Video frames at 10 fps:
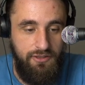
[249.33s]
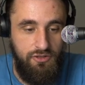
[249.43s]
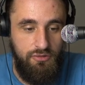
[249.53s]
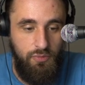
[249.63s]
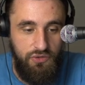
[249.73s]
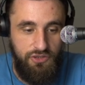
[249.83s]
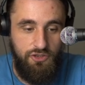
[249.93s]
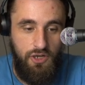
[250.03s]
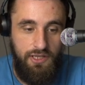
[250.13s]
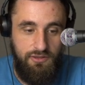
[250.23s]
mostly
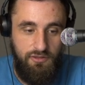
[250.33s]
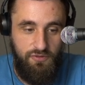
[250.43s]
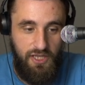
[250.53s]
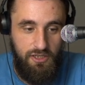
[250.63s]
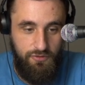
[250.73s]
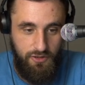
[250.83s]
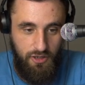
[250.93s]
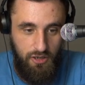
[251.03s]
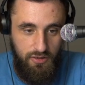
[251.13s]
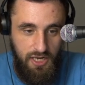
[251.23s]
trying to defend
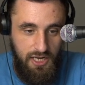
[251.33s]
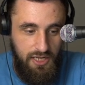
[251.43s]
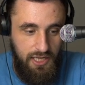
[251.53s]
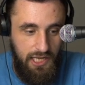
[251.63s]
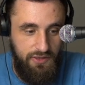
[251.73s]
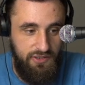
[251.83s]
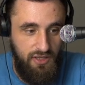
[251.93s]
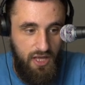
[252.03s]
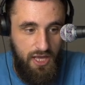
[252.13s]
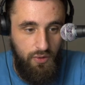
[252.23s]
Foucault. And this
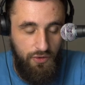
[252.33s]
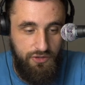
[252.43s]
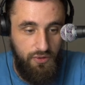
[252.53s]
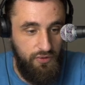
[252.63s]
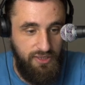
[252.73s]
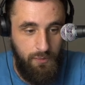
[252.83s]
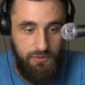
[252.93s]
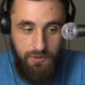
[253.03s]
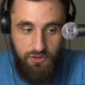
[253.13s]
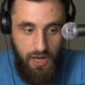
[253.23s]
guy also seems
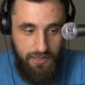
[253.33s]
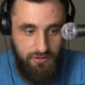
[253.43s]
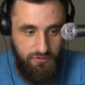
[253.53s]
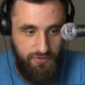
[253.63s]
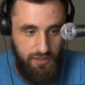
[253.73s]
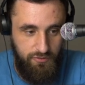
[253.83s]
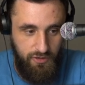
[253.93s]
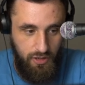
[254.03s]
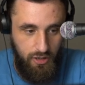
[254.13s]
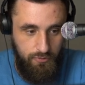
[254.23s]
to be trying to defend
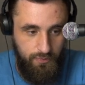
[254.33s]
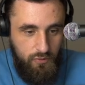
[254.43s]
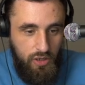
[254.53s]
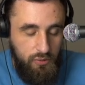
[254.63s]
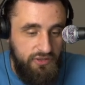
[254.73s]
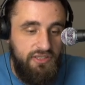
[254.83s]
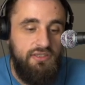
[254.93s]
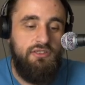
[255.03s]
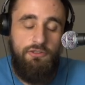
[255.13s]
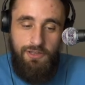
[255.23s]
Foucault. What was
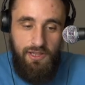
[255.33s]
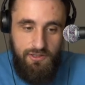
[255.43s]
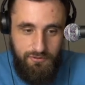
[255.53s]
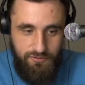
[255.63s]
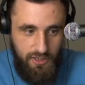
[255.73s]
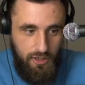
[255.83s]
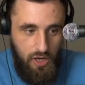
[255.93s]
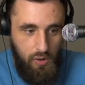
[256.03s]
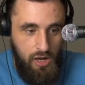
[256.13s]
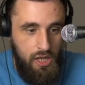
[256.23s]
his defense of
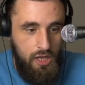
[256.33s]
Foucault?